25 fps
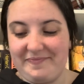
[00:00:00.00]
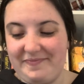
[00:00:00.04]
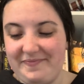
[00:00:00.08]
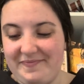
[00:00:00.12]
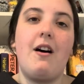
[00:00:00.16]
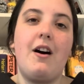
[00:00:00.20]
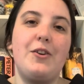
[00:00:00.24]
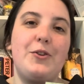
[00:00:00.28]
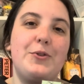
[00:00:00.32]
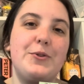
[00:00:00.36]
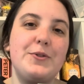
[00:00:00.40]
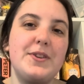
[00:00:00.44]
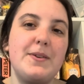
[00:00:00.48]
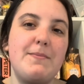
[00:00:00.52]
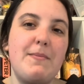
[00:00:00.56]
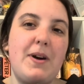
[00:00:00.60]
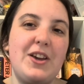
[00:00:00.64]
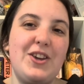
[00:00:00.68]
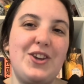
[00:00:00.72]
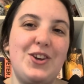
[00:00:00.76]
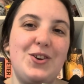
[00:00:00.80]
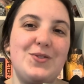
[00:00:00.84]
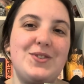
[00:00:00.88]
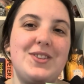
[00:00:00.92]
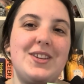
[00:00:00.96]
I also might
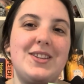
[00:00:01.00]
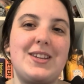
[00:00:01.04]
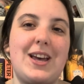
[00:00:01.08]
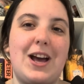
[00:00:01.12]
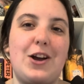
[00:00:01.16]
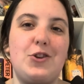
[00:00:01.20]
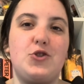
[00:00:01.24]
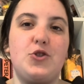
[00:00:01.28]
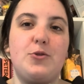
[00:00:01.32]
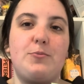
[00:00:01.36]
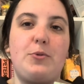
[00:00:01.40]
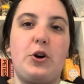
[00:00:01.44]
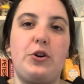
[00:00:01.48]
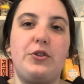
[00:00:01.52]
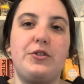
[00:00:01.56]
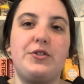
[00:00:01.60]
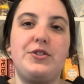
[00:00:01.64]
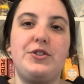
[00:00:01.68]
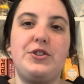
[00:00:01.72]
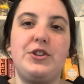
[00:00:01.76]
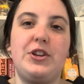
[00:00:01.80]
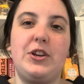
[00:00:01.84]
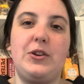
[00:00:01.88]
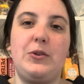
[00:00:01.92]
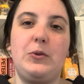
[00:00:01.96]
use this actual box
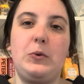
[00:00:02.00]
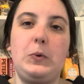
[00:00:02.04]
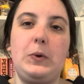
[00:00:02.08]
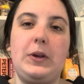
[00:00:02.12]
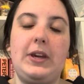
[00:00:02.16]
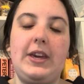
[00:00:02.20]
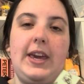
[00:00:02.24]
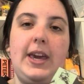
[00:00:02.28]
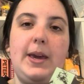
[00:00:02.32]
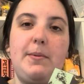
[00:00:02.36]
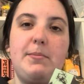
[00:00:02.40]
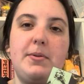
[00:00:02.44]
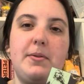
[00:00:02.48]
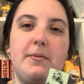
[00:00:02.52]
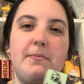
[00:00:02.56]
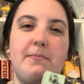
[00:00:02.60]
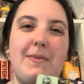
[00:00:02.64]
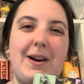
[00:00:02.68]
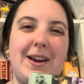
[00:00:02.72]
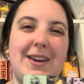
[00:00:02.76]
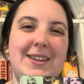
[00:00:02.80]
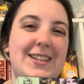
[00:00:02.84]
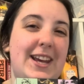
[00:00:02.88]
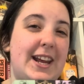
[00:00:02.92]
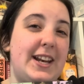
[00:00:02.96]
to keep
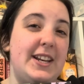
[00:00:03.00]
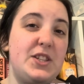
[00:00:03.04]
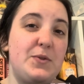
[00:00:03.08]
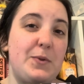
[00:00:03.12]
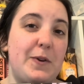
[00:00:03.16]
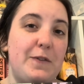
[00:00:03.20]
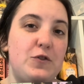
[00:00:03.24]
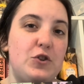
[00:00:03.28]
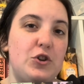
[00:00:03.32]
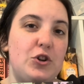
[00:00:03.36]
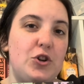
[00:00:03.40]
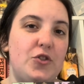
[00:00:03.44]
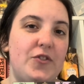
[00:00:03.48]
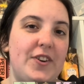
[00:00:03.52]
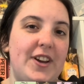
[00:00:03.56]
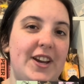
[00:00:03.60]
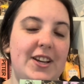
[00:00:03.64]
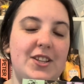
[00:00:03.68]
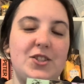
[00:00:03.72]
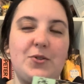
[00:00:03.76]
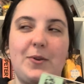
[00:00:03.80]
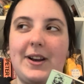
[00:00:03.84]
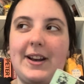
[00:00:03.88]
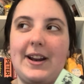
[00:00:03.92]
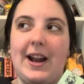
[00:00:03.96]
my Taylor Swift jewellery
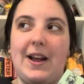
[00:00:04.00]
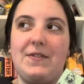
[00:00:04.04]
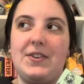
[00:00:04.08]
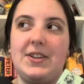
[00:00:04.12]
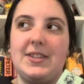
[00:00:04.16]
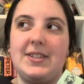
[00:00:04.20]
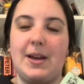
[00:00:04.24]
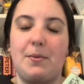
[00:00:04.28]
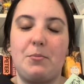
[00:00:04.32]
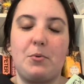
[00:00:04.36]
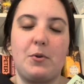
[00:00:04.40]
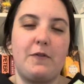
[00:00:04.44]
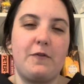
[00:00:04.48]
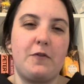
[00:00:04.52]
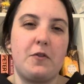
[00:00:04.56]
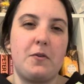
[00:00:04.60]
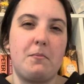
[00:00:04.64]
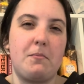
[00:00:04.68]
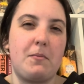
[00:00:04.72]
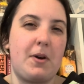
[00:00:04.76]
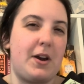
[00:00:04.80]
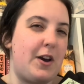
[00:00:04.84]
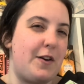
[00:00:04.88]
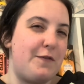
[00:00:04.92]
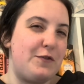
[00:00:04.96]
so I can have it separate from
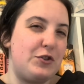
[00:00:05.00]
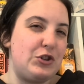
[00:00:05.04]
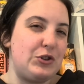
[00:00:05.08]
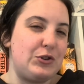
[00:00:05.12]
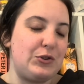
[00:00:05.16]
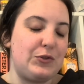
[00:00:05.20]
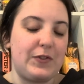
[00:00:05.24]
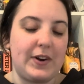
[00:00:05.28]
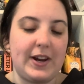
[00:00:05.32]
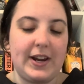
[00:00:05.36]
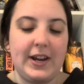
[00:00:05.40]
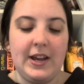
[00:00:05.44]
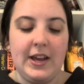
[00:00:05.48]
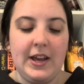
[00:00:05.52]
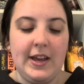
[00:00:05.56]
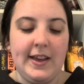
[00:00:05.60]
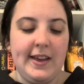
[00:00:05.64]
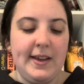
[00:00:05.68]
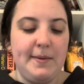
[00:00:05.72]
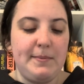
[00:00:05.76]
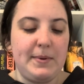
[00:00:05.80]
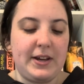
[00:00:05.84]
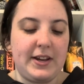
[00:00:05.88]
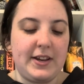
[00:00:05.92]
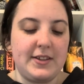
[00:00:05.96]
my other jewellery,
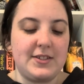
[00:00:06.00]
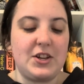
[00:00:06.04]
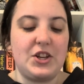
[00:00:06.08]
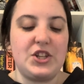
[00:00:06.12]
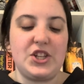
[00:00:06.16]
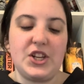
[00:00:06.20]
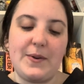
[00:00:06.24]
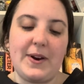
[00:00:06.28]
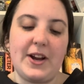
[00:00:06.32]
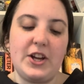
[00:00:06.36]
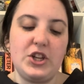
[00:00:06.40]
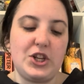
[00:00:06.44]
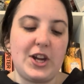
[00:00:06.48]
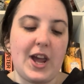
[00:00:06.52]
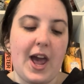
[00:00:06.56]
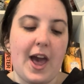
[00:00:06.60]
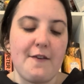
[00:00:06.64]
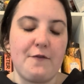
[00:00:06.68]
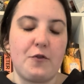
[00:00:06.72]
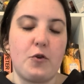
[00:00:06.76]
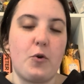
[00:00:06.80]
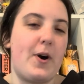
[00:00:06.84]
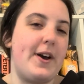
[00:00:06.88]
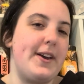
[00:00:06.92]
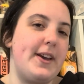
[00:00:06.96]
because I do actually
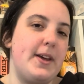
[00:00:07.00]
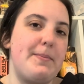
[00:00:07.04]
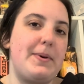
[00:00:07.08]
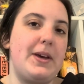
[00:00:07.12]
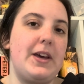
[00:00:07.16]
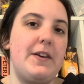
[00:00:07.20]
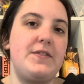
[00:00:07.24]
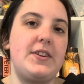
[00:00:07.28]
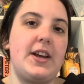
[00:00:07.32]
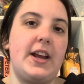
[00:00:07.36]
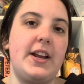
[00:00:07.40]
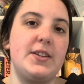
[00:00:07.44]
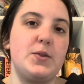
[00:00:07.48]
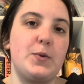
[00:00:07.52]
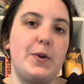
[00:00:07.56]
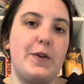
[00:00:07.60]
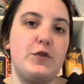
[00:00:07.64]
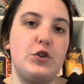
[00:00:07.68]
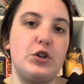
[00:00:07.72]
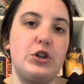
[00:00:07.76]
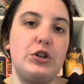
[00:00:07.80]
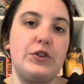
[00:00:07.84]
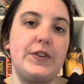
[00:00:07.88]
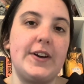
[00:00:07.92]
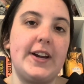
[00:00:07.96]
have quite a bit of Taylor Swift
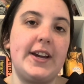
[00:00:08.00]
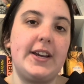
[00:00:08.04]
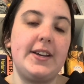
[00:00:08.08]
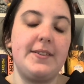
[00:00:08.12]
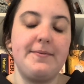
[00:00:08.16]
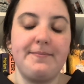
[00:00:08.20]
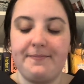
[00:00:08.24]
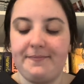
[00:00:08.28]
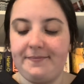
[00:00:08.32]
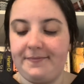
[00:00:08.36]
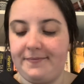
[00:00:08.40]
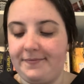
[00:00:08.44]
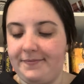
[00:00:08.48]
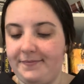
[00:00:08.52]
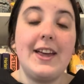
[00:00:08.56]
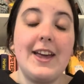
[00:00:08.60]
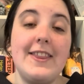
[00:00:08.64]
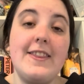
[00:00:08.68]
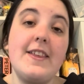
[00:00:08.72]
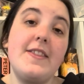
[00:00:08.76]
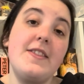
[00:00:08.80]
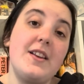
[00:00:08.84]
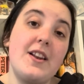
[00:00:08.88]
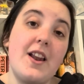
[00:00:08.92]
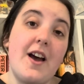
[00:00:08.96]
jewellery. And
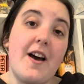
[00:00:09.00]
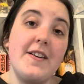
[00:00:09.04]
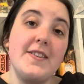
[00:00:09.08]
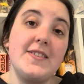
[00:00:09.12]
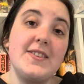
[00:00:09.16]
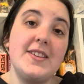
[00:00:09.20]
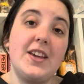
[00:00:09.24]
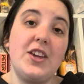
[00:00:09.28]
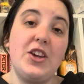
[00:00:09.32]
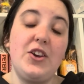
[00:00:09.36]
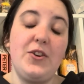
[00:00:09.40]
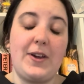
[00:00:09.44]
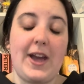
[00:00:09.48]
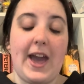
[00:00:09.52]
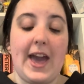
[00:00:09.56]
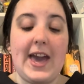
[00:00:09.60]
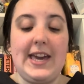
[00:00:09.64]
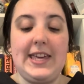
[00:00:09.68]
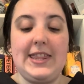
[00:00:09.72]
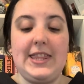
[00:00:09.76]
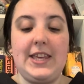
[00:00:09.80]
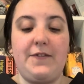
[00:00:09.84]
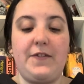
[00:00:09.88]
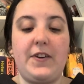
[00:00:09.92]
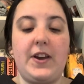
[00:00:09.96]
then the last thing you get
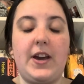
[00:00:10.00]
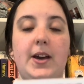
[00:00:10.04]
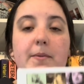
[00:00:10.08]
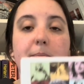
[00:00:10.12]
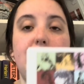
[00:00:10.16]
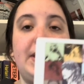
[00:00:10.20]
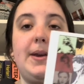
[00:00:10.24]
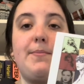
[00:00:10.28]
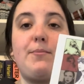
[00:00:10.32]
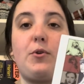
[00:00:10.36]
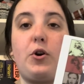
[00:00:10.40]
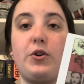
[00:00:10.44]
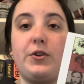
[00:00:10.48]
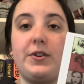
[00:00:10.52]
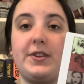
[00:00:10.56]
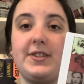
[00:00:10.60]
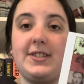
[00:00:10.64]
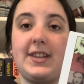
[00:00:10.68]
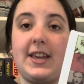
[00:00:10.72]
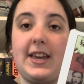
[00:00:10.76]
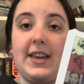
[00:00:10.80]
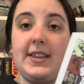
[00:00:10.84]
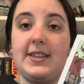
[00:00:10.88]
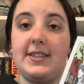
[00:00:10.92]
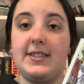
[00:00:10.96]
in the VIP box
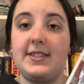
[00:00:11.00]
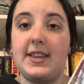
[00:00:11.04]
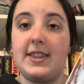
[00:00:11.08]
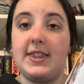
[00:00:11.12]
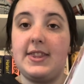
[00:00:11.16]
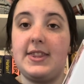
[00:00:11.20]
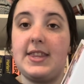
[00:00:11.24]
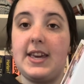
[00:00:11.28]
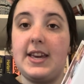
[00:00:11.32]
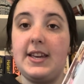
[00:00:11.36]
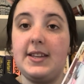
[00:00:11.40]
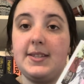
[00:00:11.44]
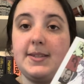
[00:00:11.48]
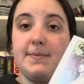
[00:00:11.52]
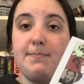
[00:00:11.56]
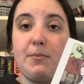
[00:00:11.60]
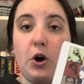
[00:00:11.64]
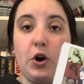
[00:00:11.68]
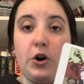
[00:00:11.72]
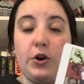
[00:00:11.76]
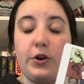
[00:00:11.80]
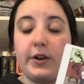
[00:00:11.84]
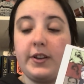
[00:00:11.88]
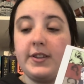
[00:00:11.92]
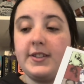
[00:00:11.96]
is this
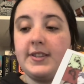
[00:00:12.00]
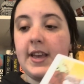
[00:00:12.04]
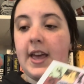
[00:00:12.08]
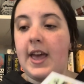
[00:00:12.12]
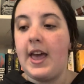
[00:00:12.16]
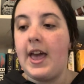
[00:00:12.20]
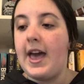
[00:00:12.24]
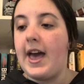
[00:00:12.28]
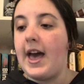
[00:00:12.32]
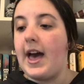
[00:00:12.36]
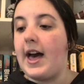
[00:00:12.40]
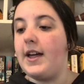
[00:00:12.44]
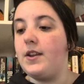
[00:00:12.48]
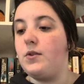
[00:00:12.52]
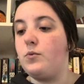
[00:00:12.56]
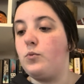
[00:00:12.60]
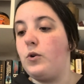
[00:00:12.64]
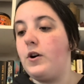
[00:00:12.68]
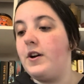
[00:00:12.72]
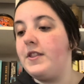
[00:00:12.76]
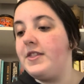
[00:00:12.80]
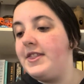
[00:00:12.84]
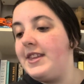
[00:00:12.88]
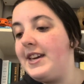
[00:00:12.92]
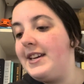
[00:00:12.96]
box, and
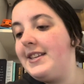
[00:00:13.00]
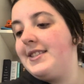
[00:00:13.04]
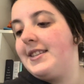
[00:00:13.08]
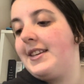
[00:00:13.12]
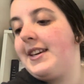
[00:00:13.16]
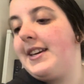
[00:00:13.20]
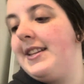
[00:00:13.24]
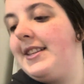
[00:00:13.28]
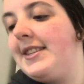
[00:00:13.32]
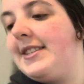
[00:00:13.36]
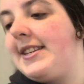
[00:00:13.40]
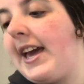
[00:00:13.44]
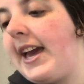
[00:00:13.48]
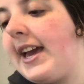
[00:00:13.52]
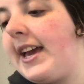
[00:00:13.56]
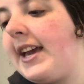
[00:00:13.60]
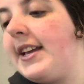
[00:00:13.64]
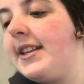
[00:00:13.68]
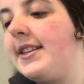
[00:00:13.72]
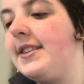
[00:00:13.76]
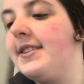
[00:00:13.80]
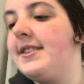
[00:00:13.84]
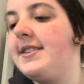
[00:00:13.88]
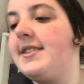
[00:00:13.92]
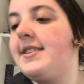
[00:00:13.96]
what this
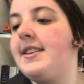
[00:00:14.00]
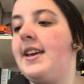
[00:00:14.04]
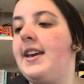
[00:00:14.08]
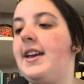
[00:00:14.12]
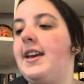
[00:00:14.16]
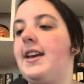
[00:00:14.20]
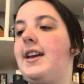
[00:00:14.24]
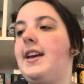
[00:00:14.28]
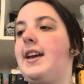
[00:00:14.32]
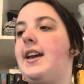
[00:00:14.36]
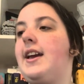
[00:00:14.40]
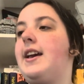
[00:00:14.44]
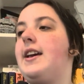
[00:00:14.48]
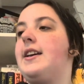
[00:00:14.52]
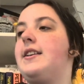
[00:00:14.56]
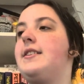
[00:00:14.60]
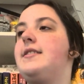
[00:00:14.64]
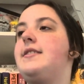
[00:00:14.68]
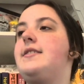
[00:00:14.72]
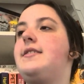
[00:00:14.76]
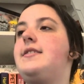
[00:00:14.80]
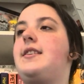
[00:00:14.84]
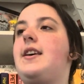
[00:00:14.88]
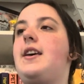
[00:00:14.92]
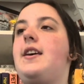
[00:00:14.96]
contains
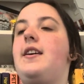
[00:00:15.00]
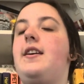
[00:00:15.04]
is